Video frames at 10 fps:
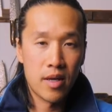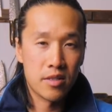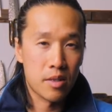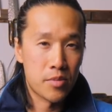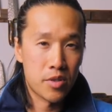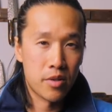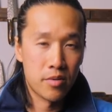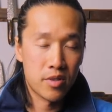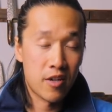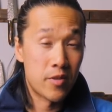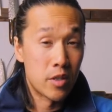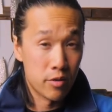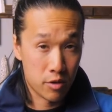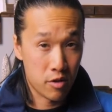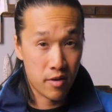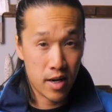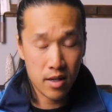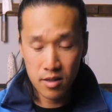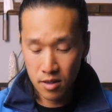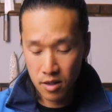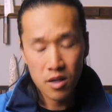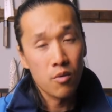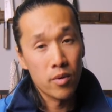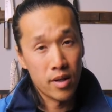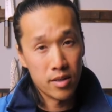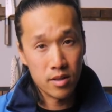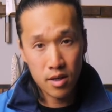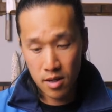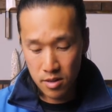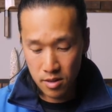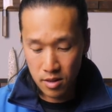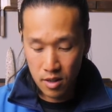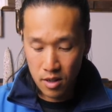and some stones have been known to crack when that's the case.